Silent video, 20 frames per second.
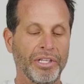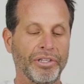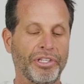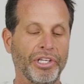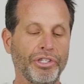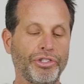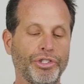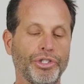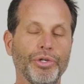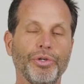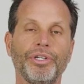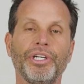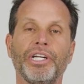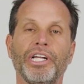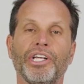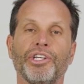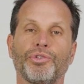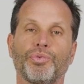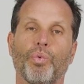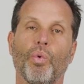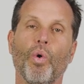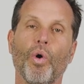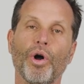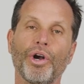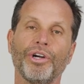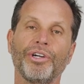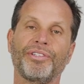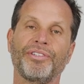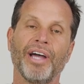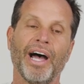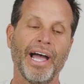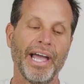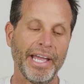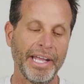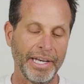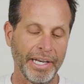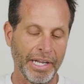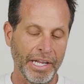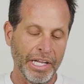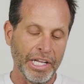This unit is
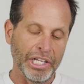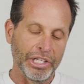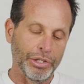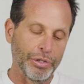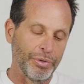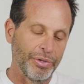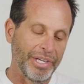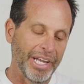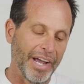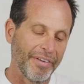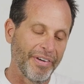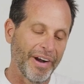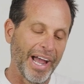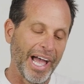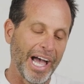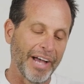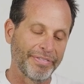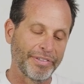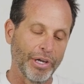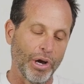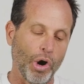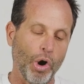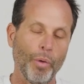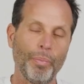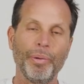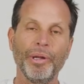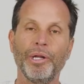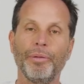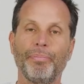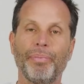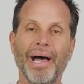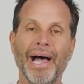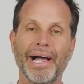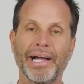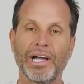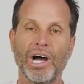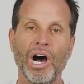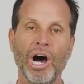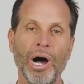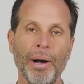watertight. You never have to open it
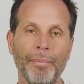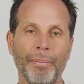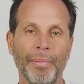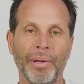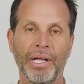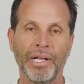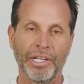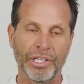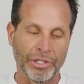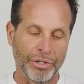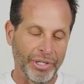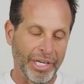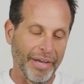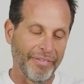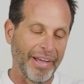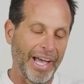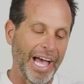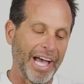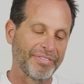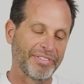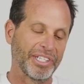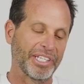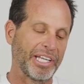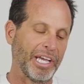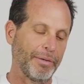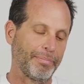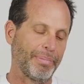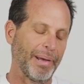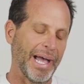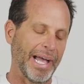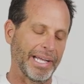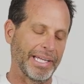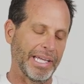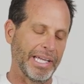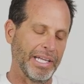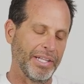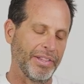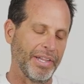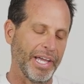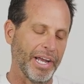back up. You never have to get back
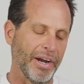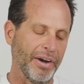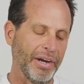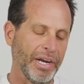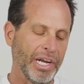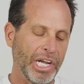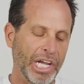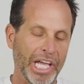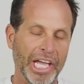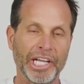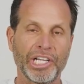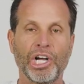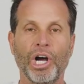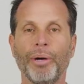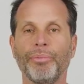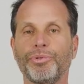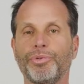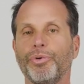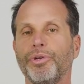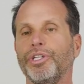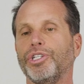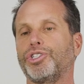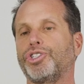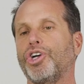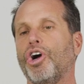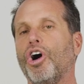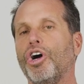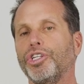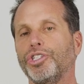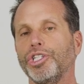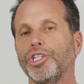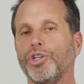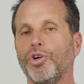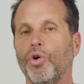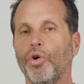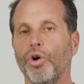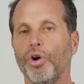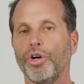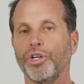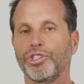in there. It comes with a charging
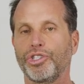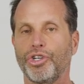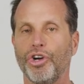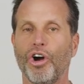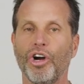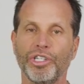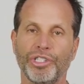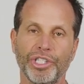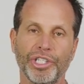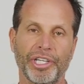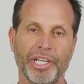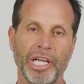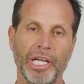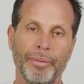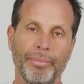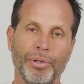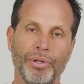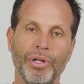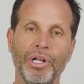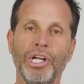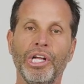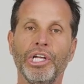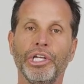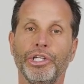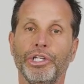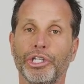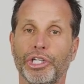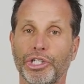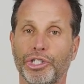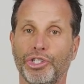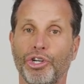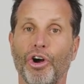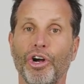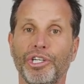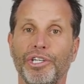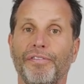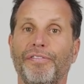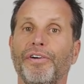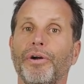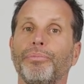cord, charging cable. You could
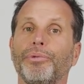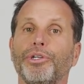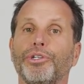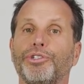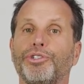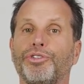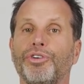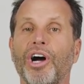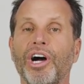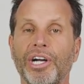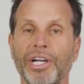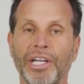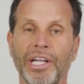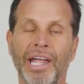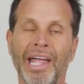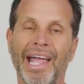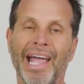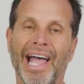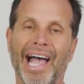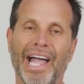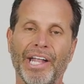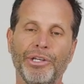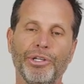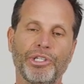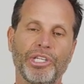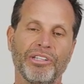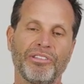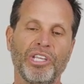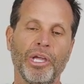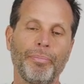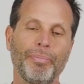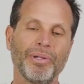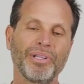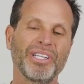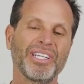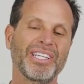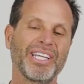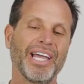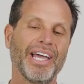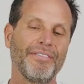charge it from your truck and you could
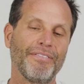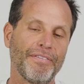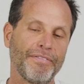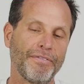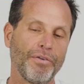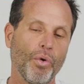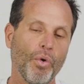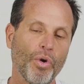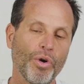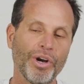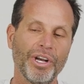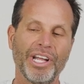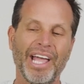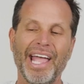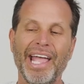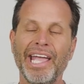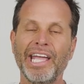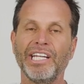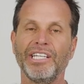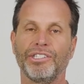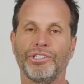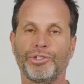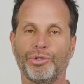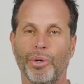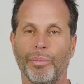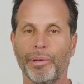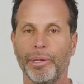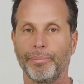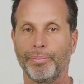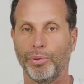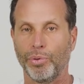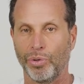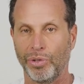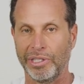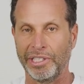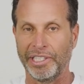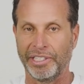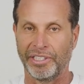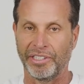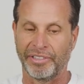typically get four to eight swimming pool
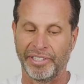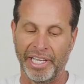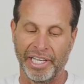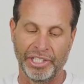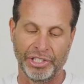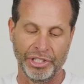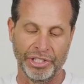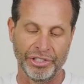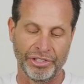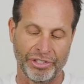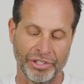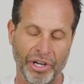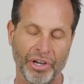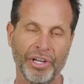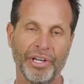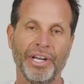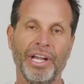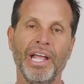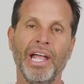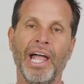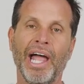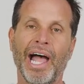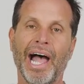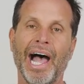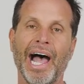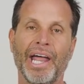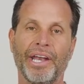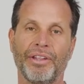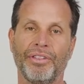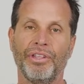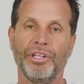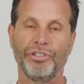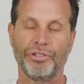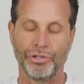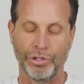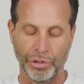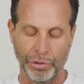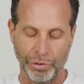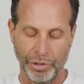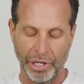leak detections done out of
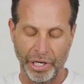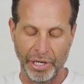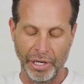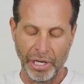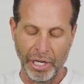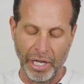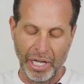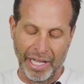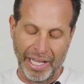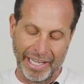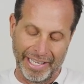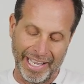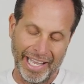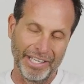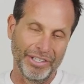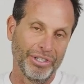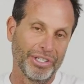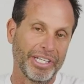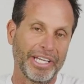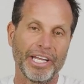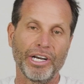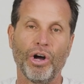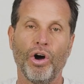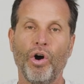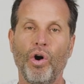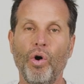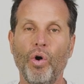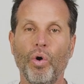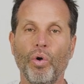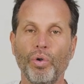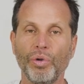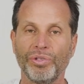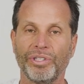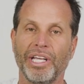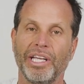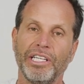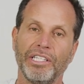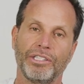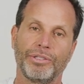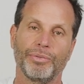this unit. Again, you can get a whole
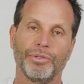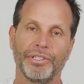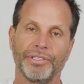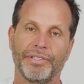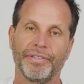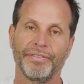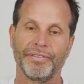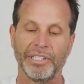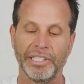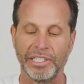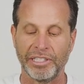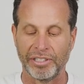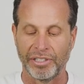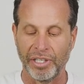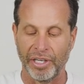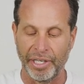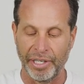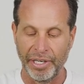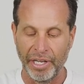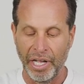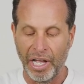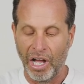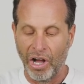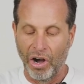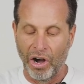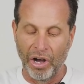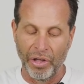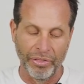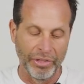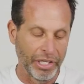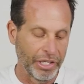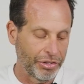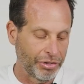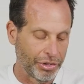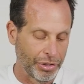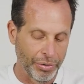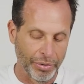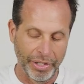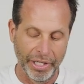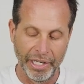day's worth of leaks done on
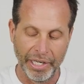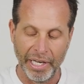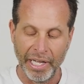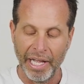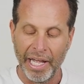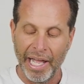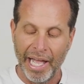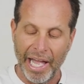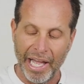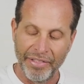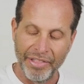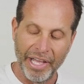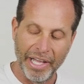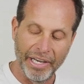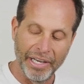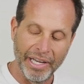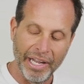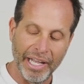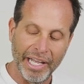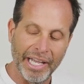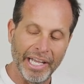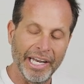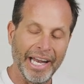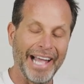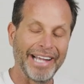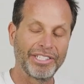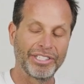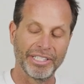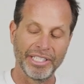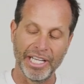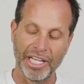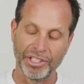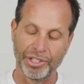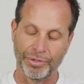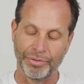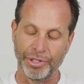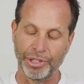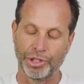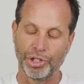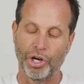this unit. And then it actually has
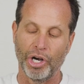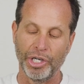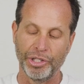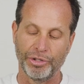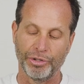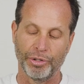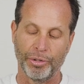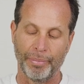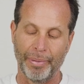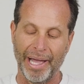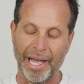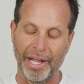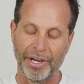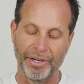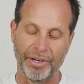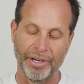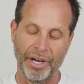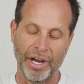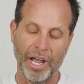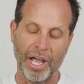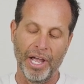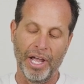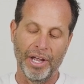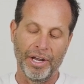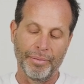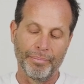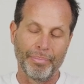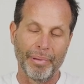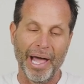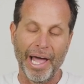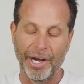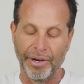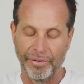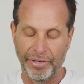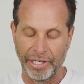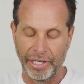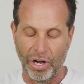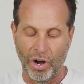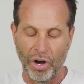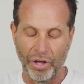a rechargeable battery
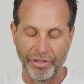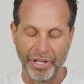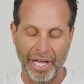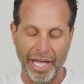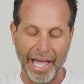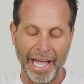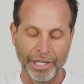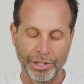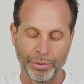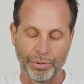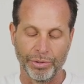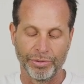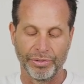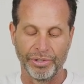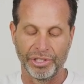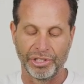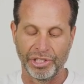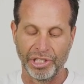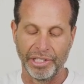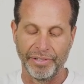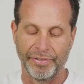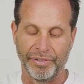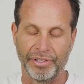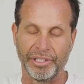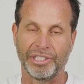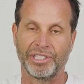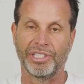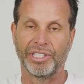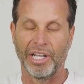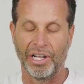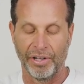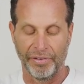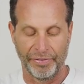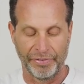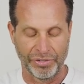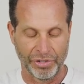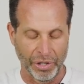battery on the actual receiver itself.